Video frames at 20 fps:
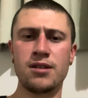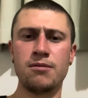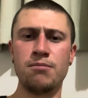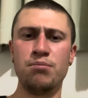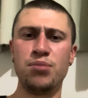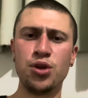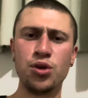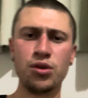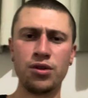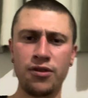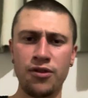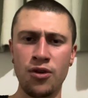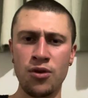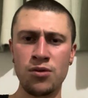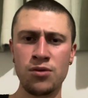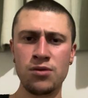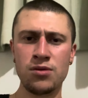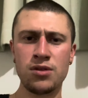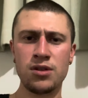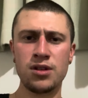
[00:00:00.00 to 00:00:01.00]
beautiful,
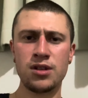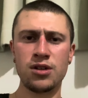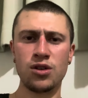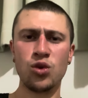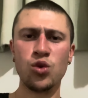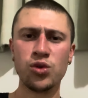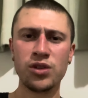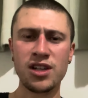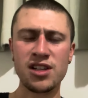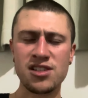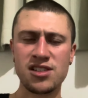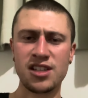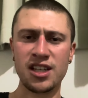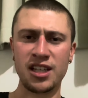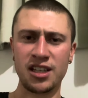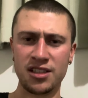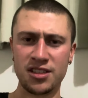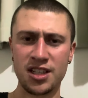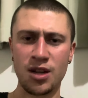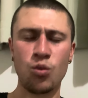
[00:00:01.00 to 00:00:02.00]
all these
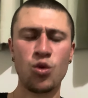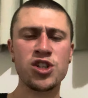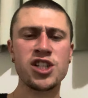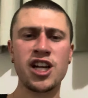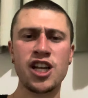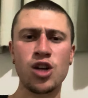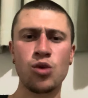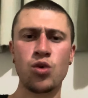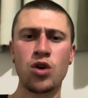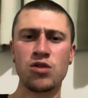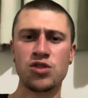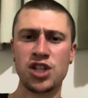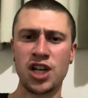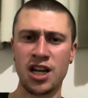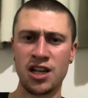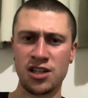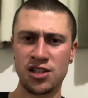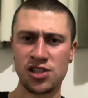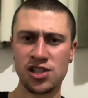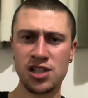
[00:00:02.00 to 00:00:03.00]
things. And watch how your world
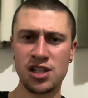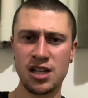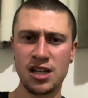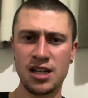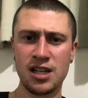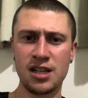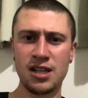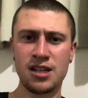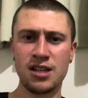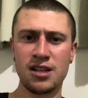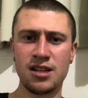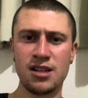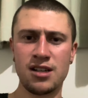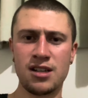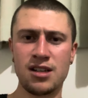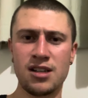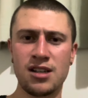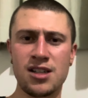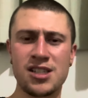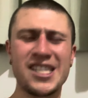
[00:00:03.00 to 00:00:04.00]
changes.
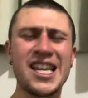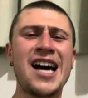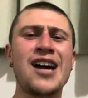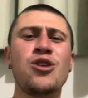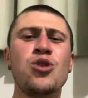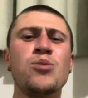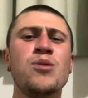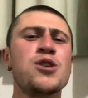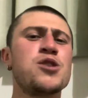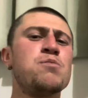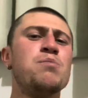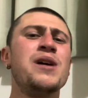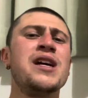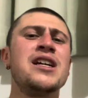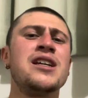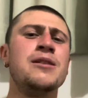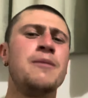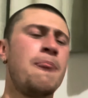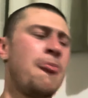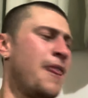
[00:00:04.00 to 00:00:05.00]
Start almost
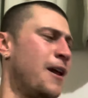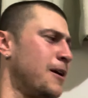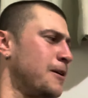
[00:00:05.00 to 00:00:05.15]
being